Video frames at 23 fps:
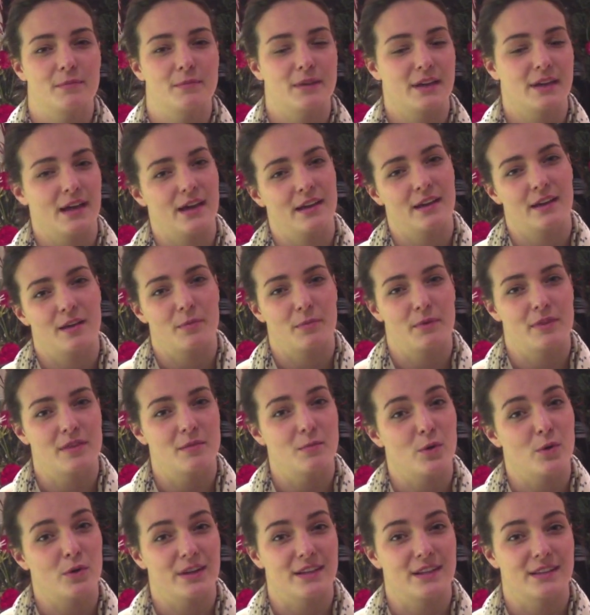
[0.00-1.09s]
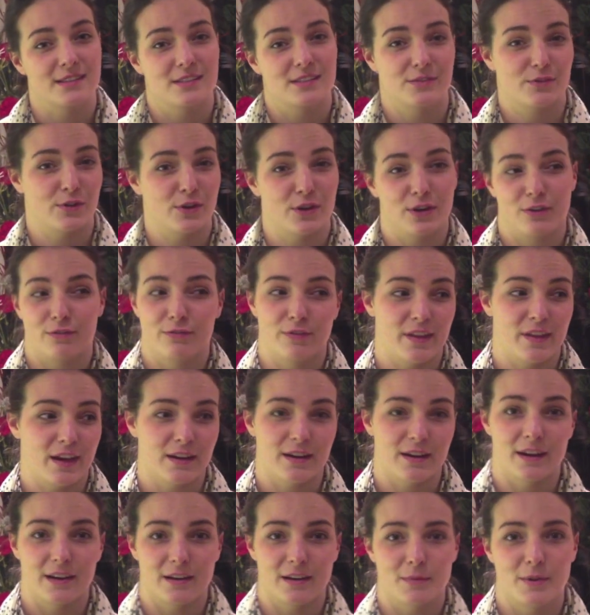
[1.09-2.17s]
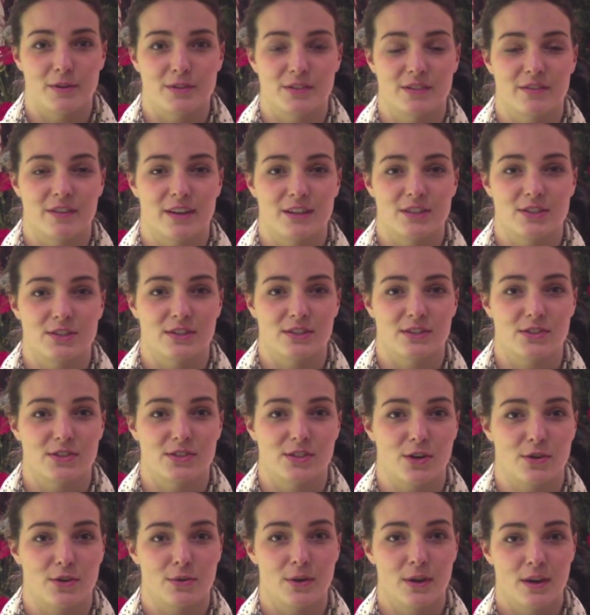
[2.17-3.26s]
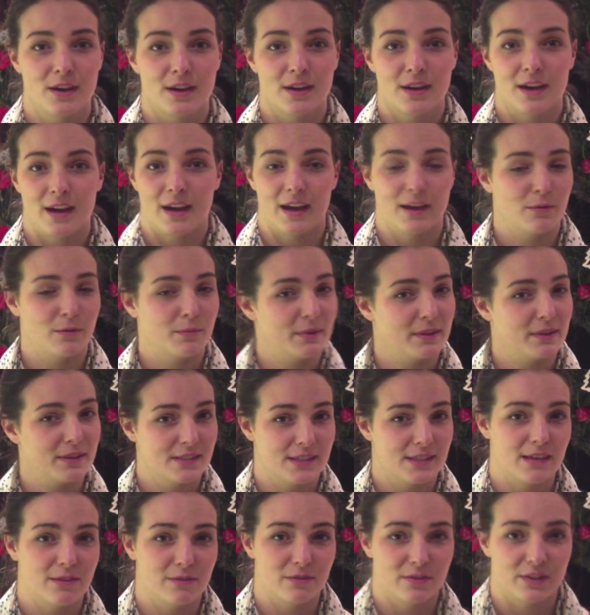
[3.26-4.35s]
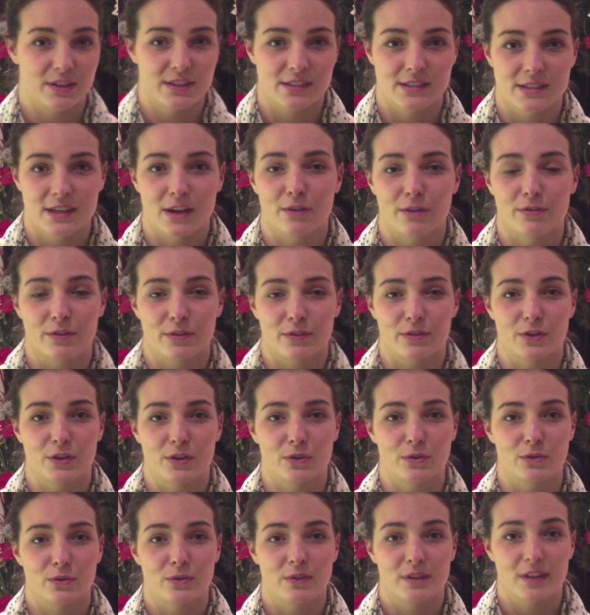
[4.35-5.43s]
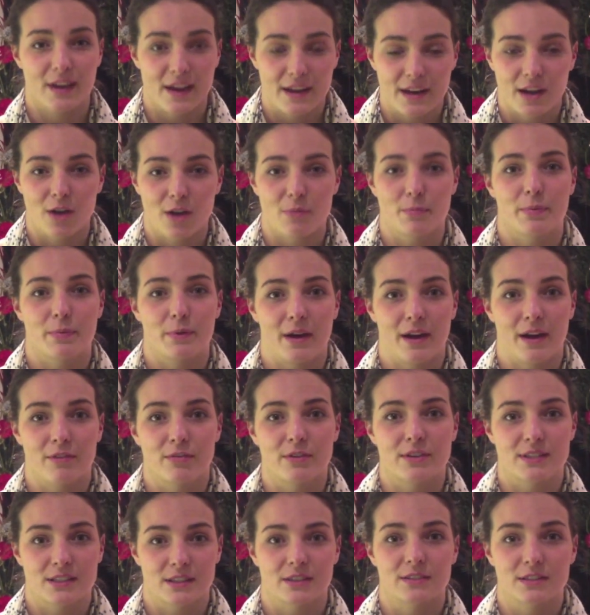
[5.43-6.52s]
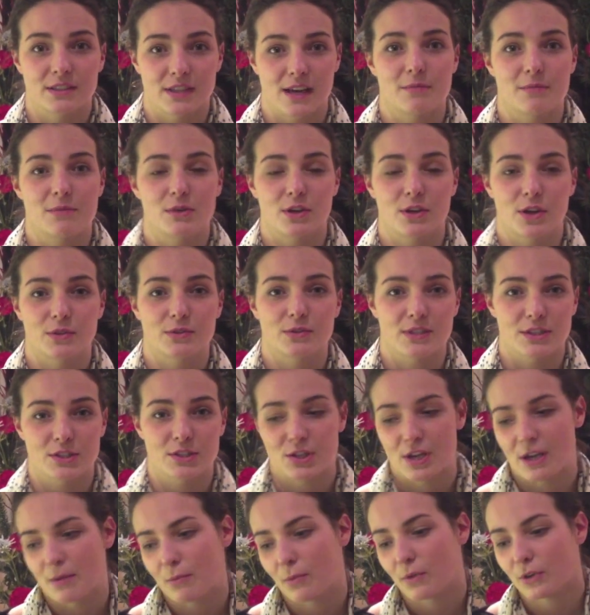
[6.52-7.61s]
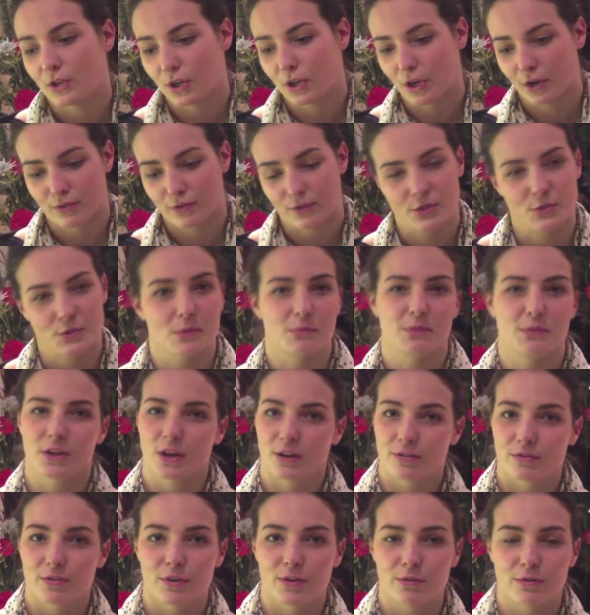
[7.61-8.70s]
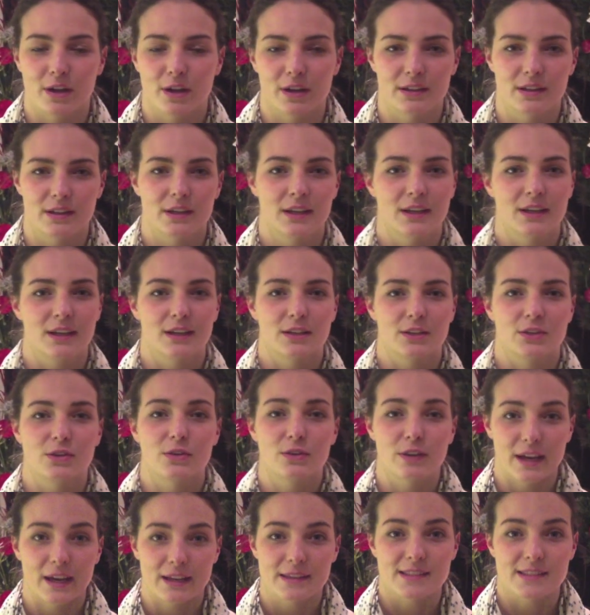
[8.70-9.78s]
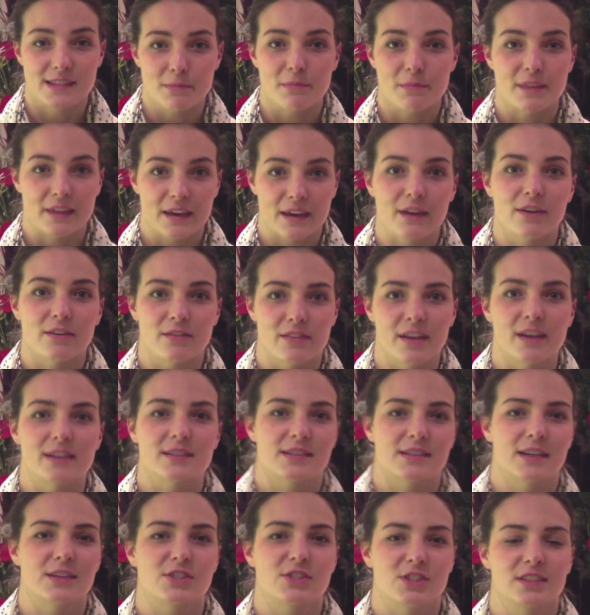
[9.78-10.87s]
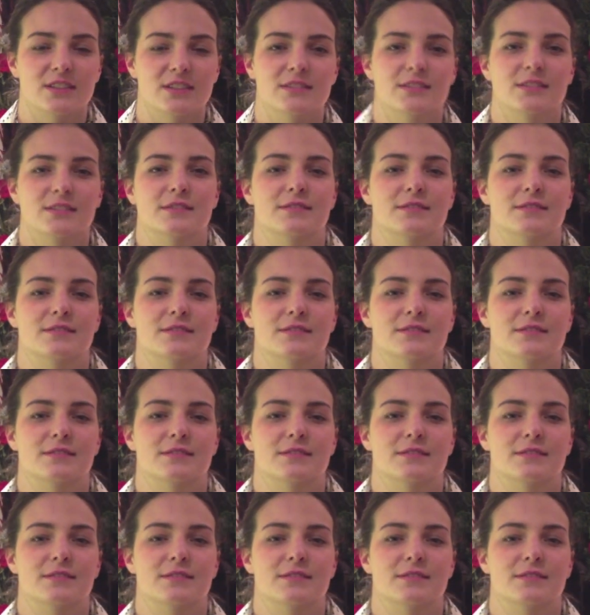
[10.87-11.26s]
getting up in the mornings for that kind of motivation. So it would be the same for yourself. If you get up every single time you go to the gym or you go for a swim, you go for a run, you'll get something out of that session.